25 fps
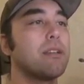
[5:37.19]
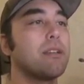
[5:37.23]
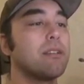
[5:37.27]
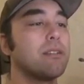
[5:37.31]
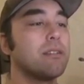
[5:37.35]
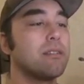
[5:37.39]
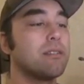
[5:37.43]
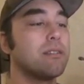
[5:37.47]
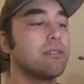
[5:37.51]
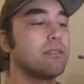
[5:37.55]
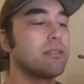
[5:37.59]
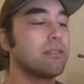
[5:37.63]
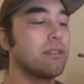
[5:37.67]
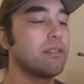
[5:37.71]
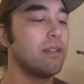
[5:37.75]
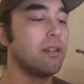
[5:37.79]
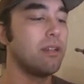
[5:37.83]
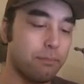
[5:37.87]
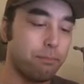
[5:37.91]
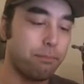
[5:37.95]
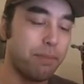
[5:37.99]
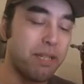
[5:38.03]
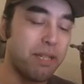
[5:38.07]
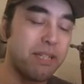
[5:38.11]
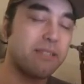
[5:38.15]
is
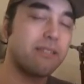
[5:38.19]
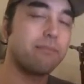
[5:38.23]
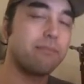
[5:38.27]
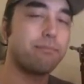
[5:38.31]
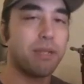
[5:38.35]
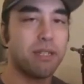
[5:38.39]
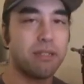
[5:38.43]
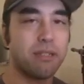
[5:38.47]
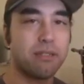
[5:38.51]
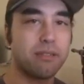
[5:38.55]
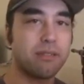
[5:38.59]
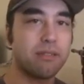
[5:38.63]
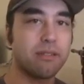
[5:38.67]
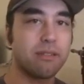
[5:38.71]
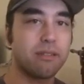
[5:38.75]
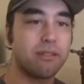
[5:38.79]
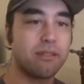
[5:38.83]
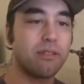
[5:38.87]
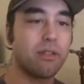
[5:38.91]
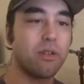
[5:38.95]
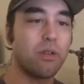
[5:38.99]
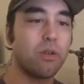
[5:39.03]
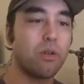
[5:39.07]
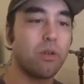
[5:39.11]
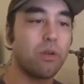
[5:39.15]
bits and pieces.
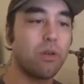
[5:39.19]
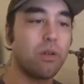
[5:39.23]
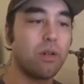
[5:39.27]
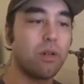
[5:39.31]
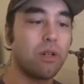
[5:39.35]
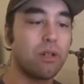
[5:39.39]
So.